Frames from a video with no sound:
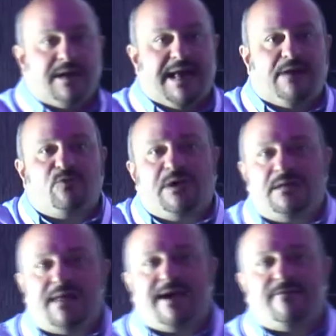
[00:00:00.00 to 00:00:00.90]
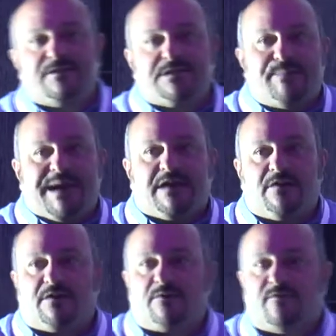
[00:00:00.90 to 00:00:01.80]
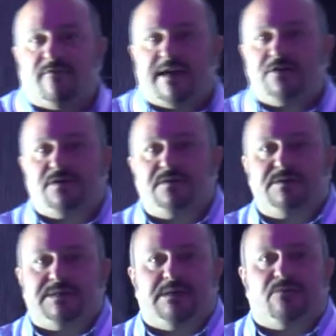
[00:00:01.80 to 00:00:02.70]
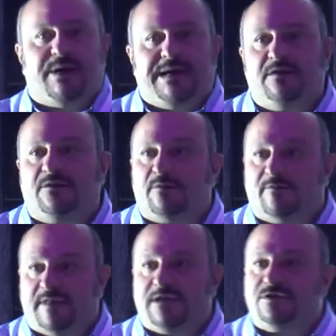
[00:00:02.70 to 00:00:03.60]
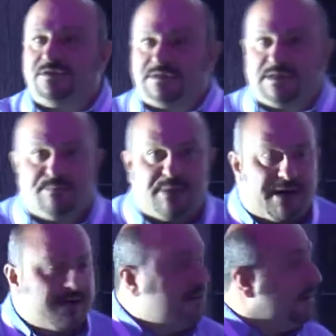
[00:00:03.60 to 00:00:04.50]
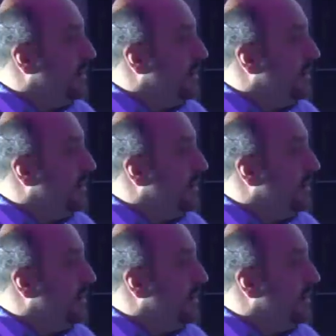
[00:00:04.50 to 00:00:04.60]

In real life, specular reflections and regular reflections combine,